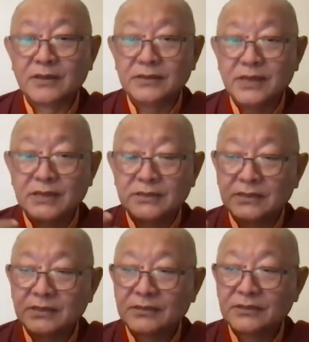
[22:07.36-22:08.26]

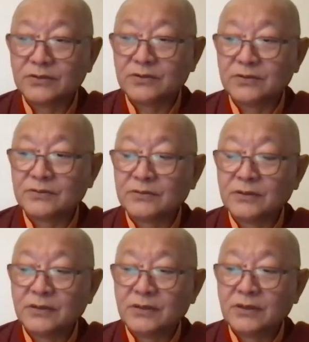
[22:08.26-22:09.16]
Then,
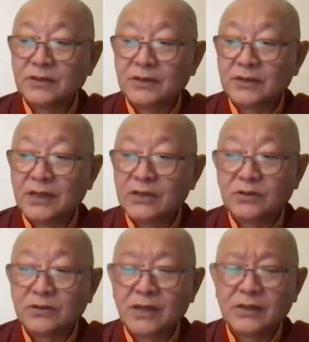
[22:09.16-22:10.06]

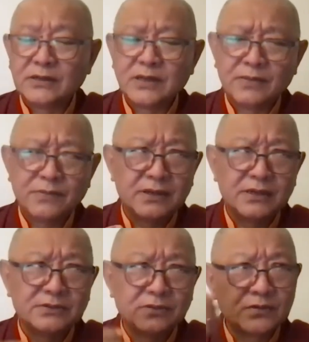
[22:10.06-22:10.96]
and Dharma
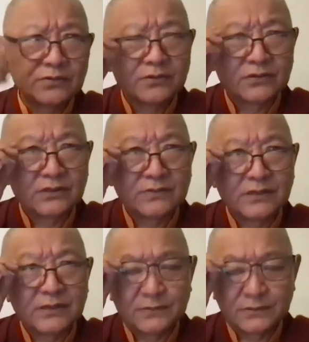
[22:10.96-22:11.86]
is also
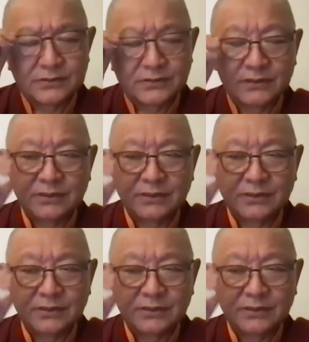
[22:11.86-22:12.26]
sometimes,